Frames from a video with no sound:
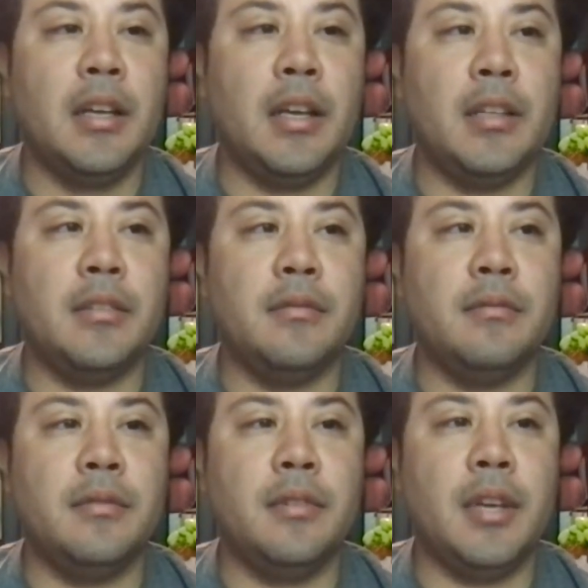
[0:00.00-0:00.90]

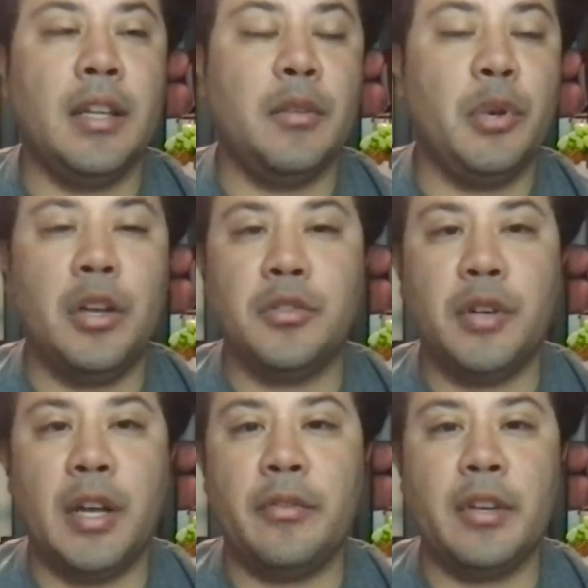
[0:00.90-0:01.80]
And then we
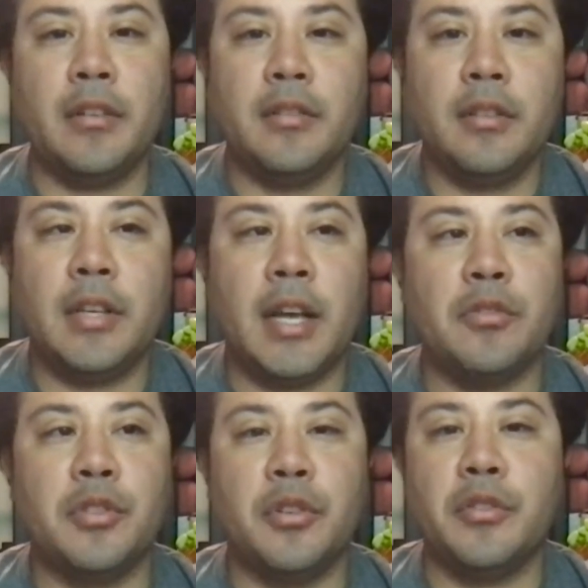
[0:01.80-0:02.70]
also have
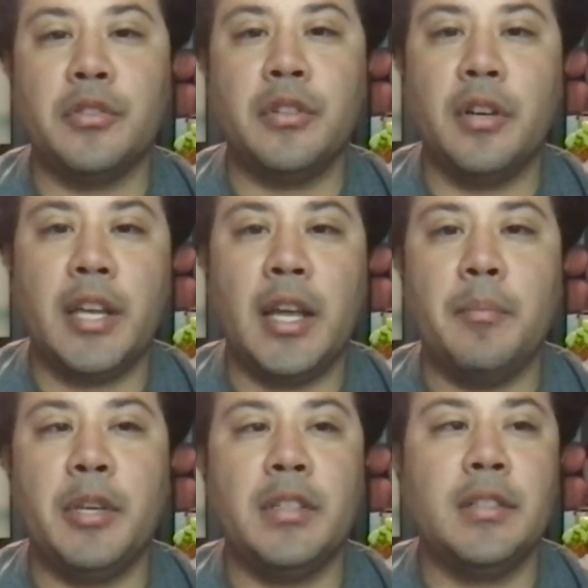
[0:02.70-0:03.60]
counselors on
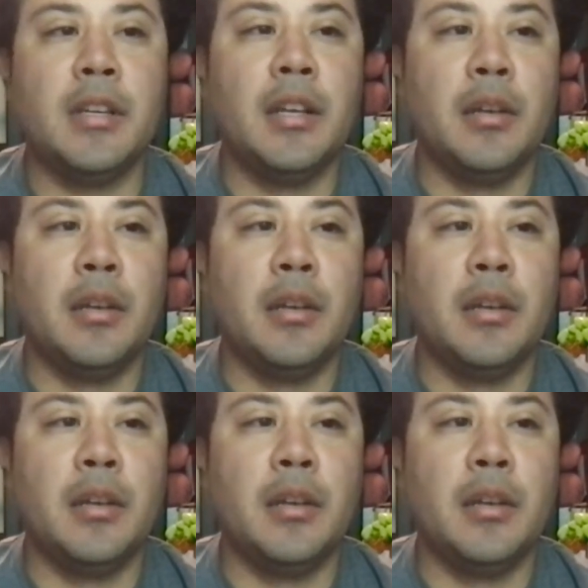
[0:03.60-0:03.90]
campus,